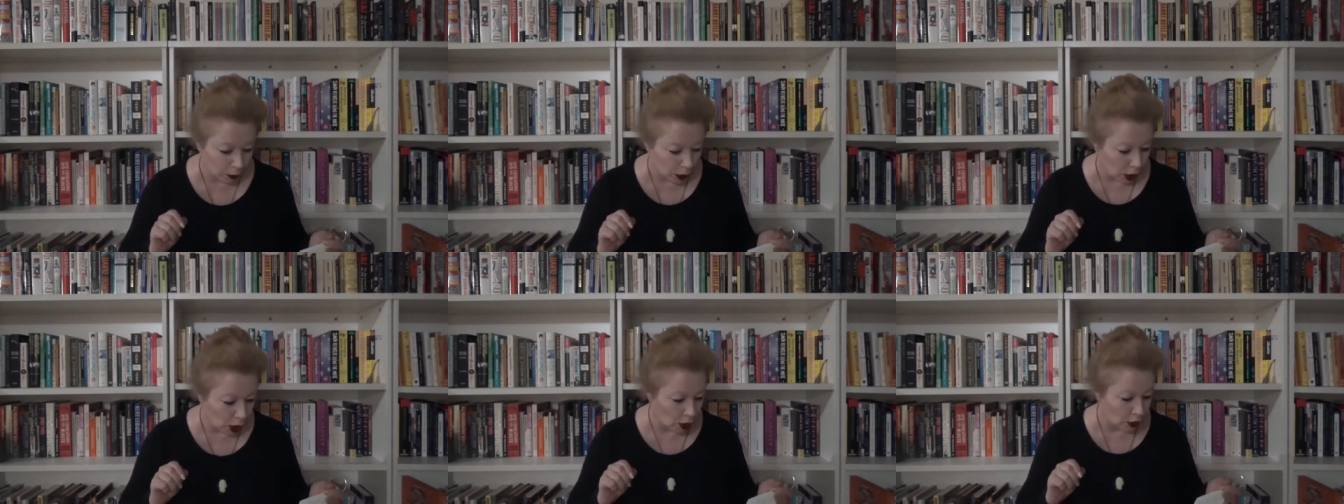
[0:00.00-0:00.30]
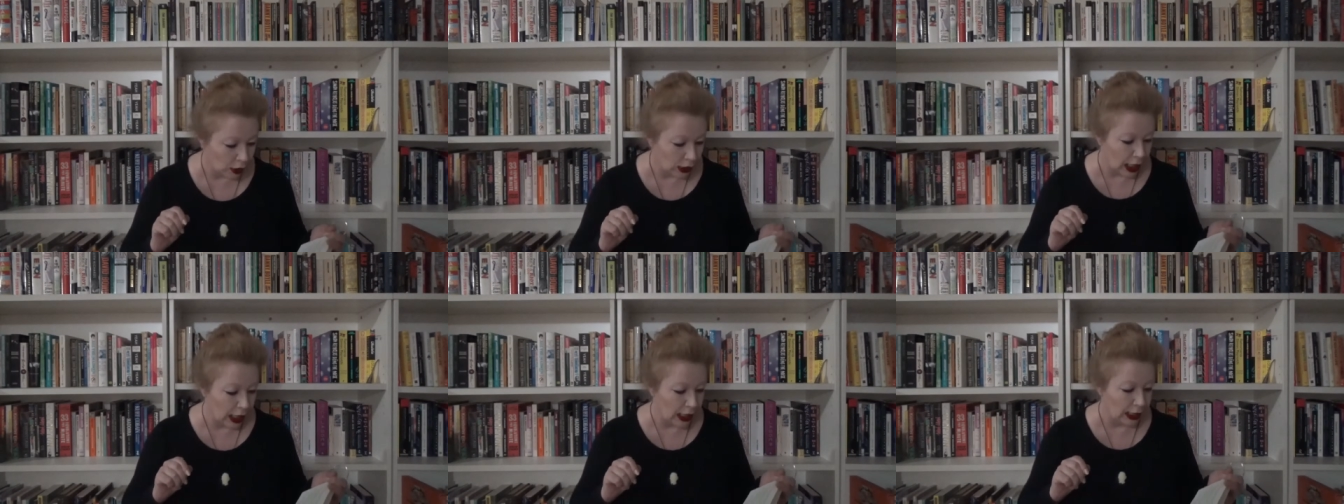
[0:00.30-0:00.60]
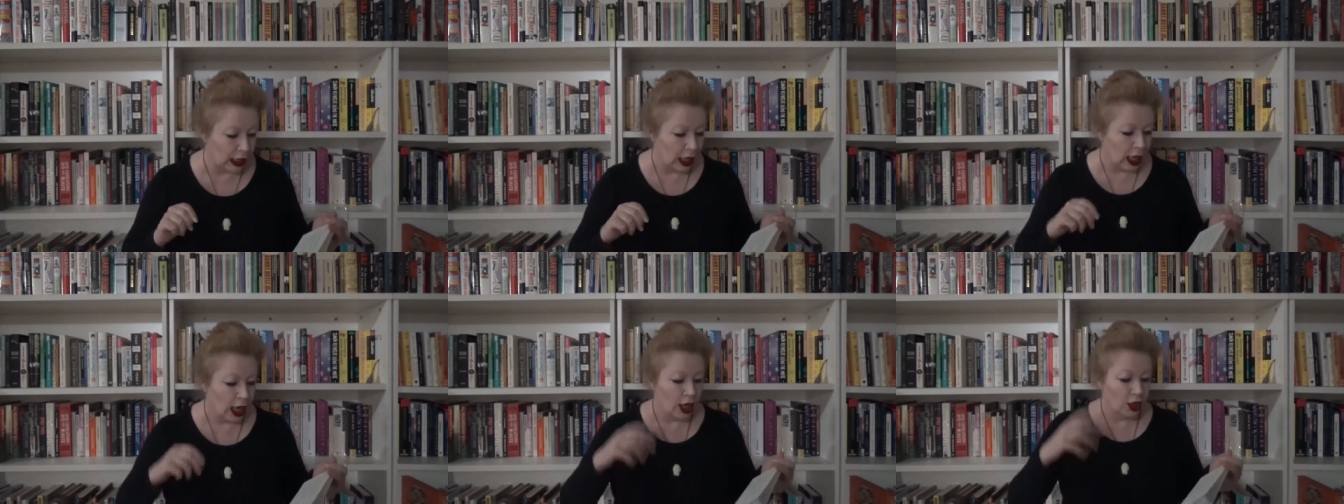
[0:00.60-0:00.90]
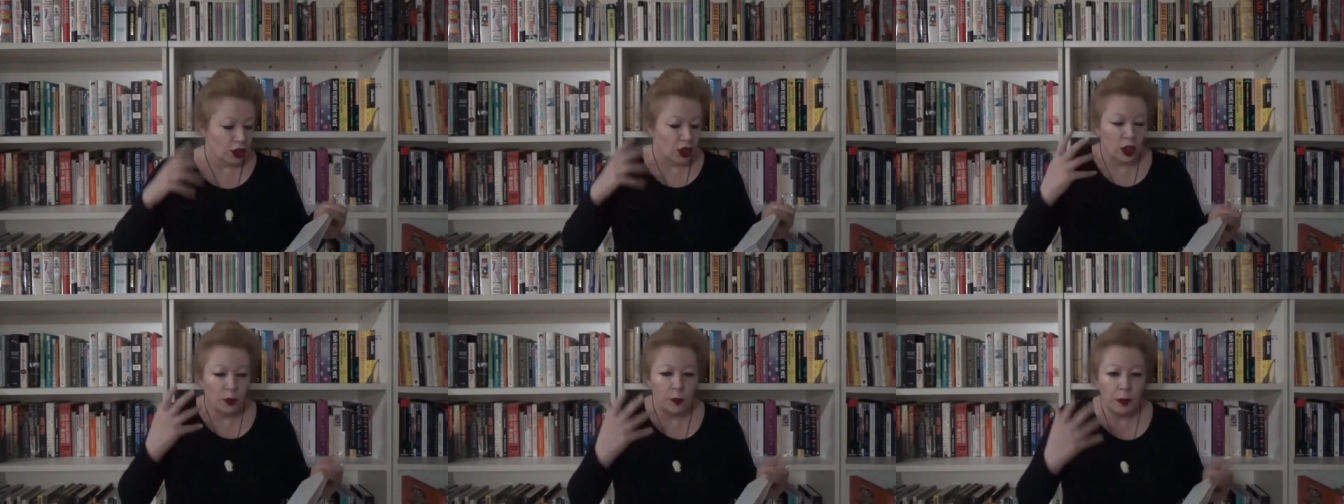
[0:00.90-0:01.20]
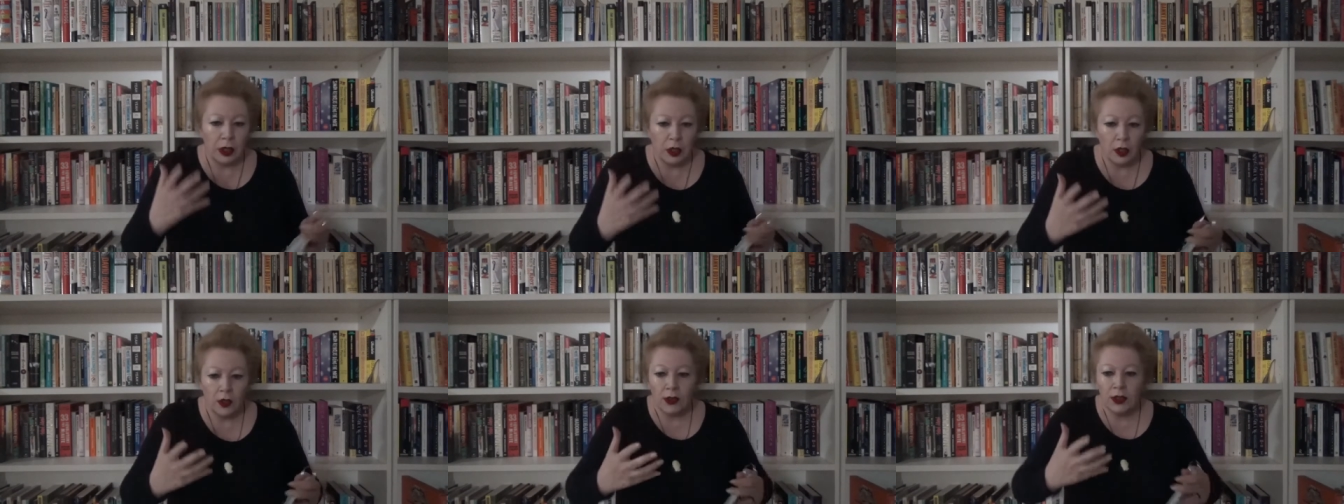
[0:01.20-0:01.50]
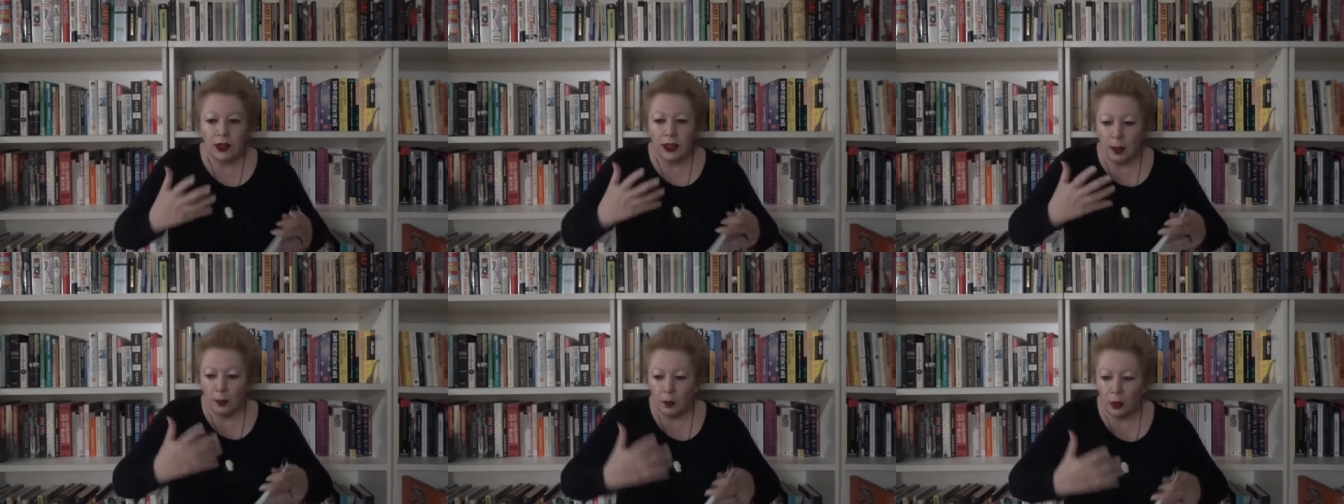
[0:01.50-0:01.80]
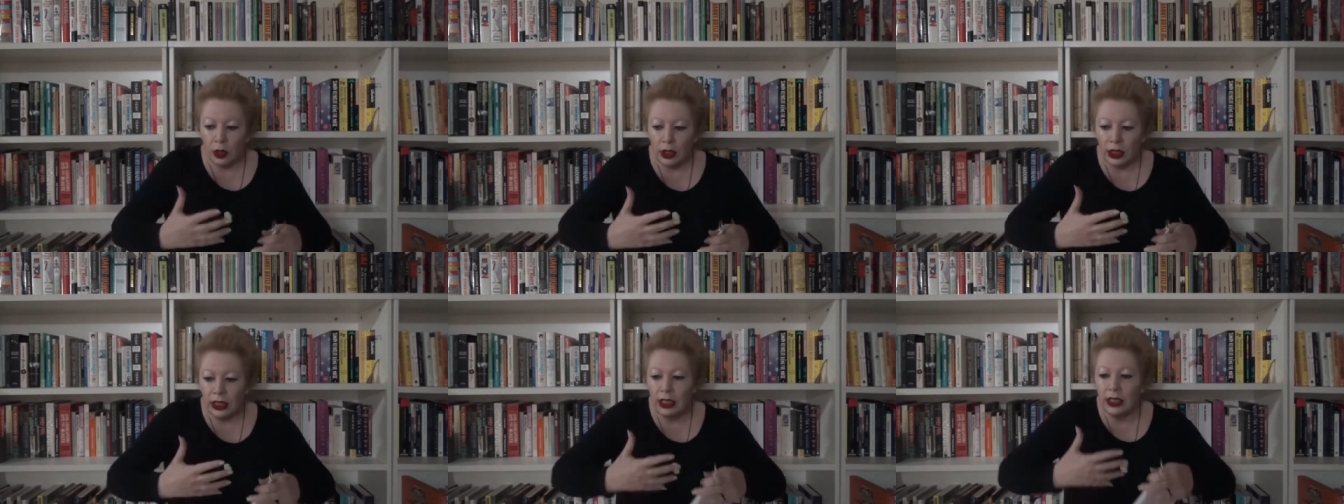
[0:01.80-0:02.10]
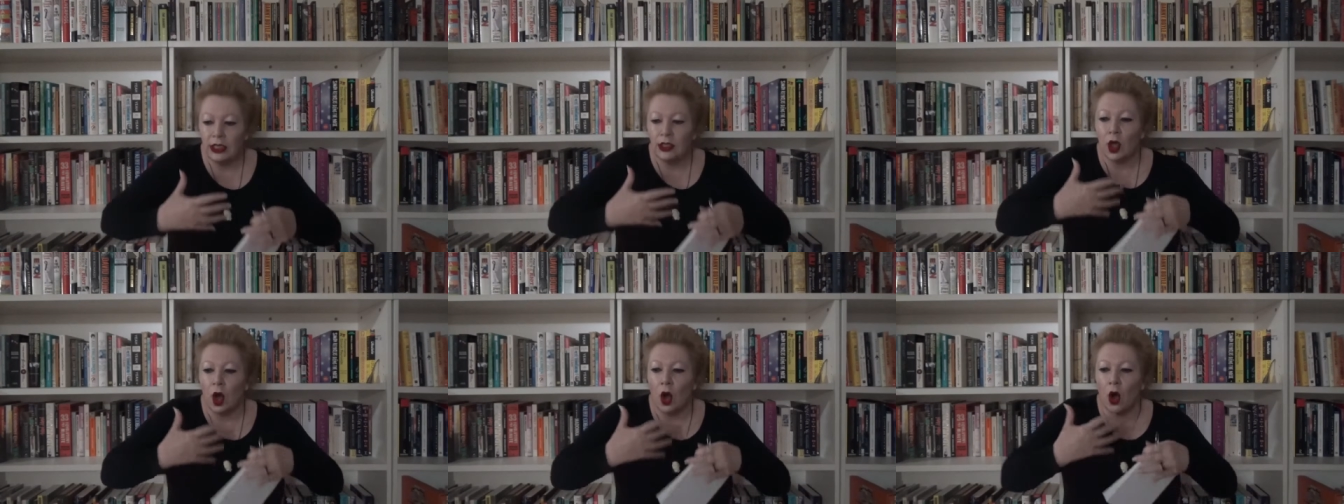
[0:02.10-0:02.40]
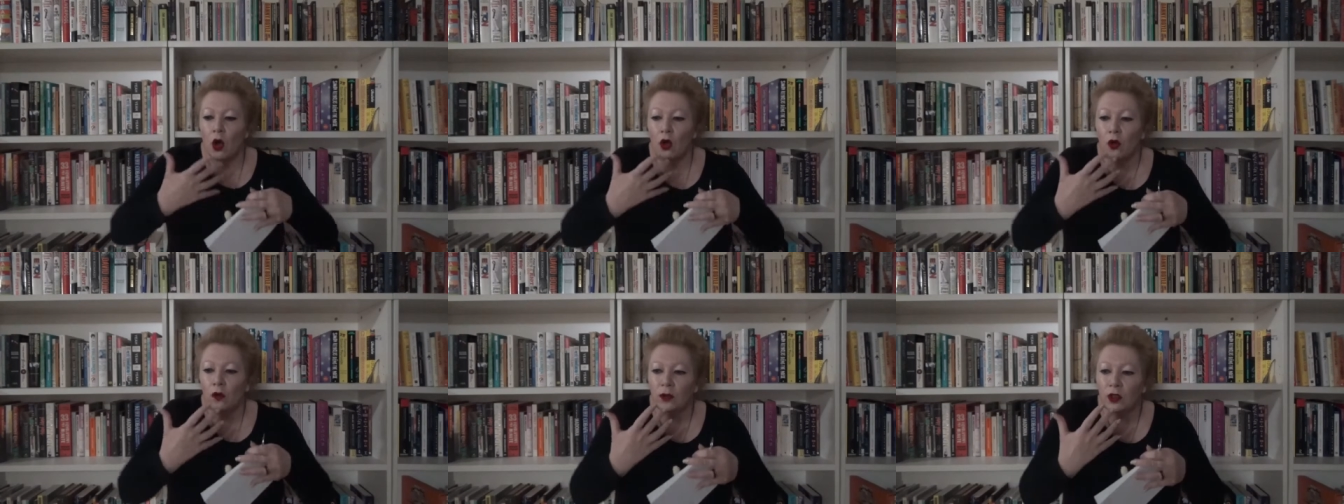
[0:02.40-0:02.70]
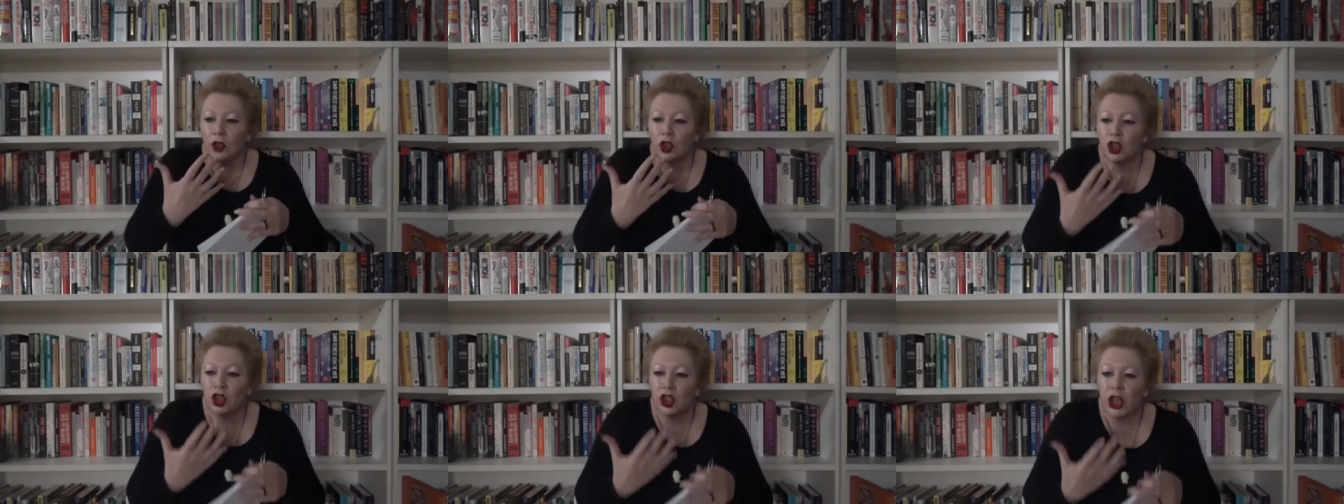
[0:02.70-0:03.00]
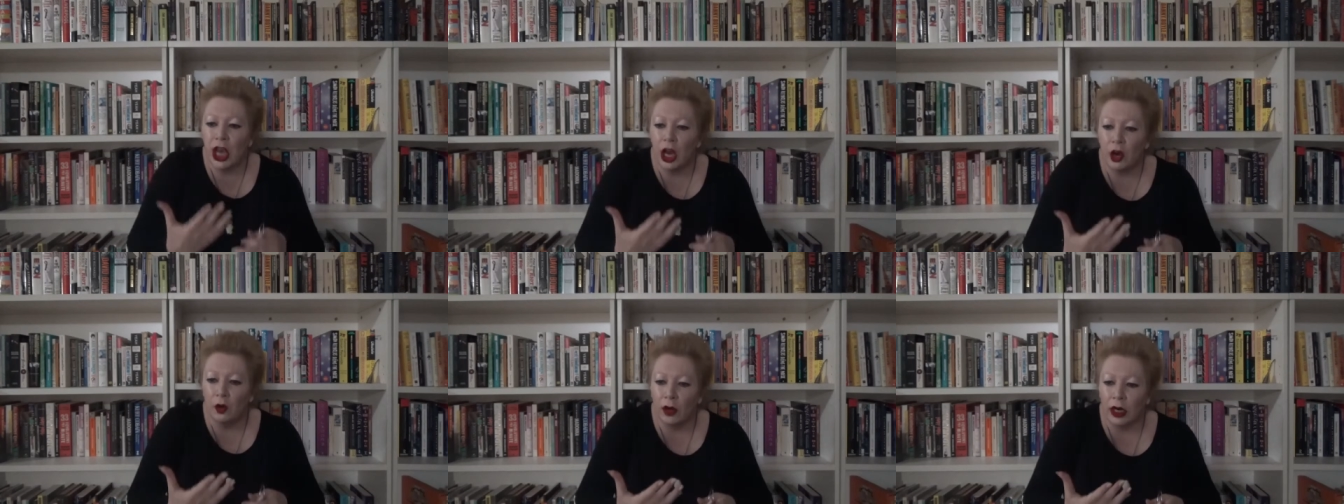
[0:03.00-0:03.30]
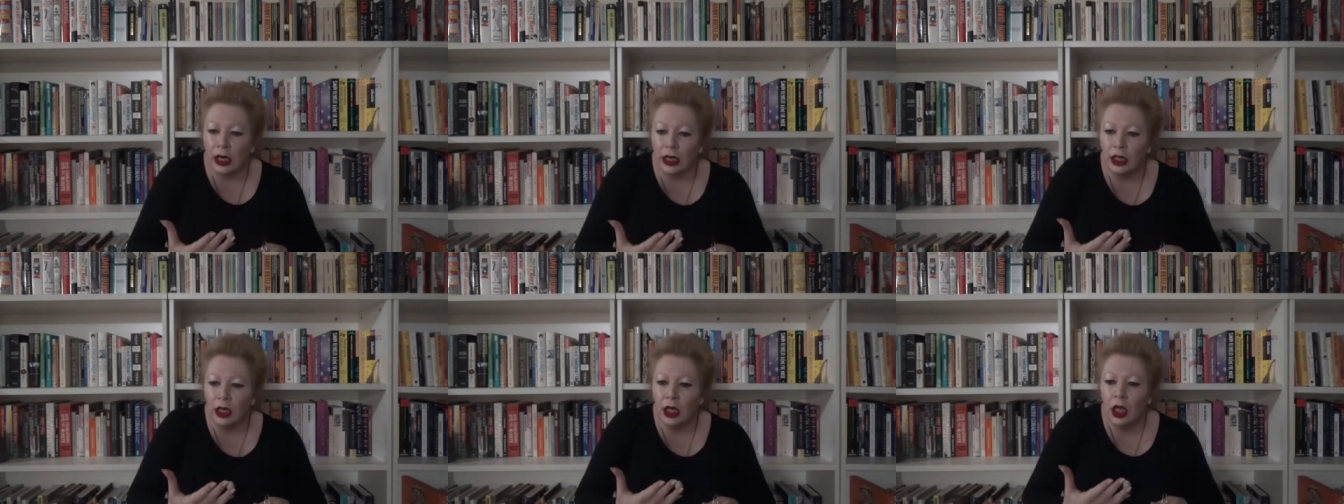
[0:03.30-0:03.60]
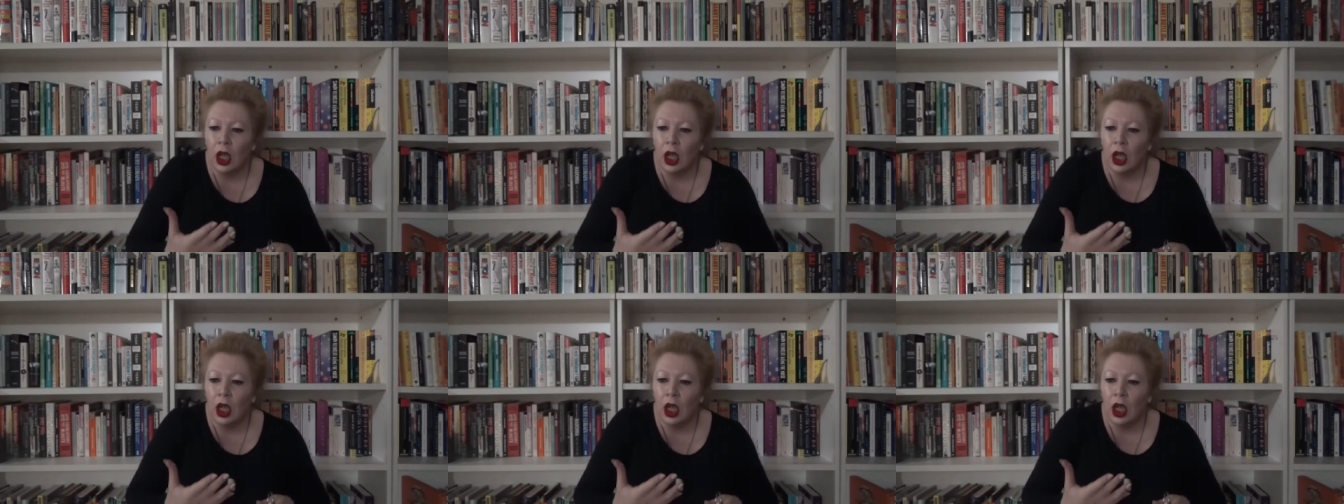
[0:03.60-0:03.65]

Okay, just because somebody is oversharing,